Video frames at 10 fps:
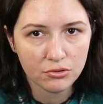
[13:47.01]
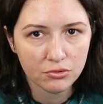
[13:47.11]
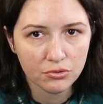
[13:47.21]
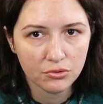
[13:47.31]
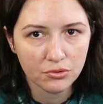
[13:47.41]

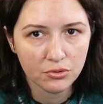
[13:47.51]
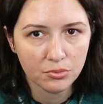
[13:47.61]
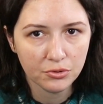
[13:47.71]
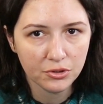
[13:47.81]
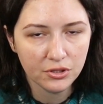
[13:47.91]
to
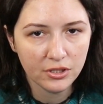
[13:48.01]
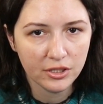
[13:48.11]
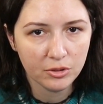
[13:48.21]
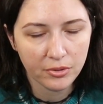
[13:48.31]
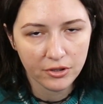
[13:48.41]
put it
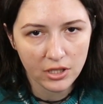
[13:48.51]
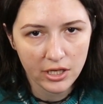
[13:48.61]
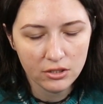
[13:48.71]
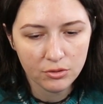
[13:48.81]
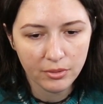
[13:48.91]
in perlite,